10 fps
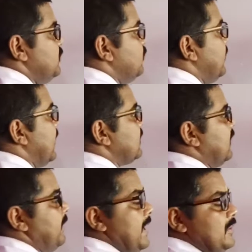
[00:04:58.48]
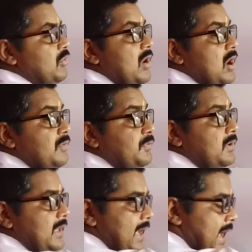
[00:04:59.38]
to get the value
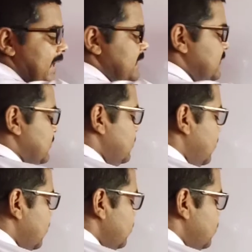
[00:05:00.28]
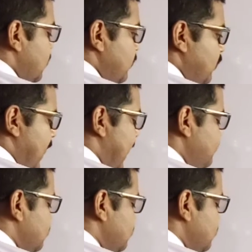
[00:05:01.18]
of x. So you have